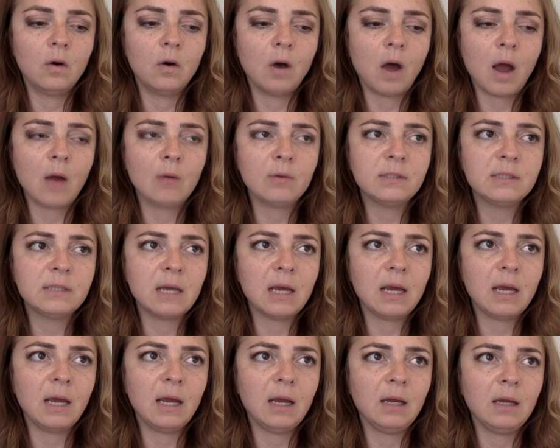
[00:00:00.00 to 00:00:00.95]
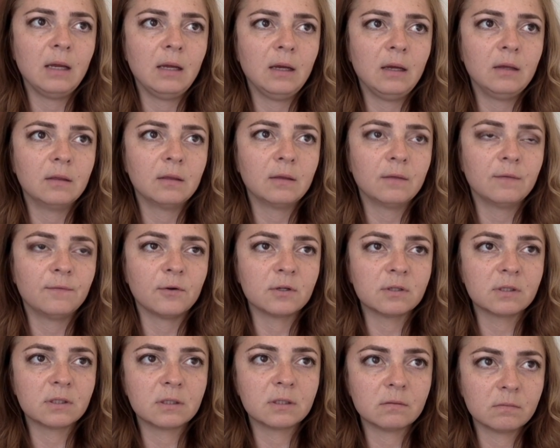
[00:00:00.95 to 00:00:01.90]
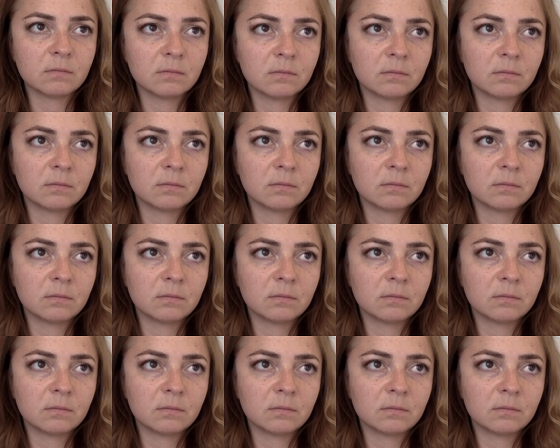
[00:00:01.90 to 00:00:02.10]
I would say the first